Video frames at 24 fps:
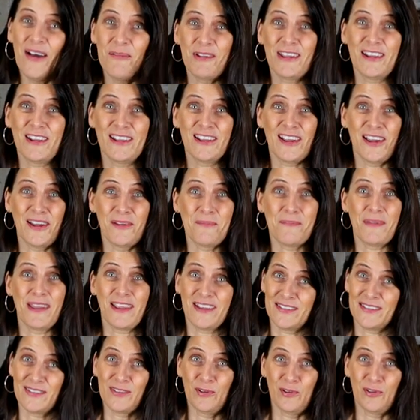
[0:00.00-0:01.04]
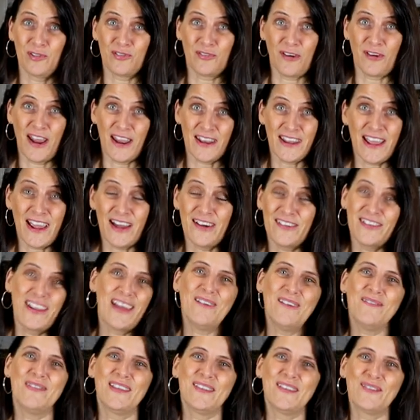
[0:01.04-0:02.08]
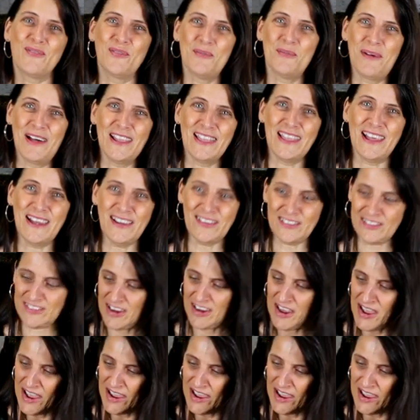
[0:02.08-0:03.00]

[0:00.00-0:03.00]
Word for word: I'm gonna go and make a sauce right now and have this for my lunch.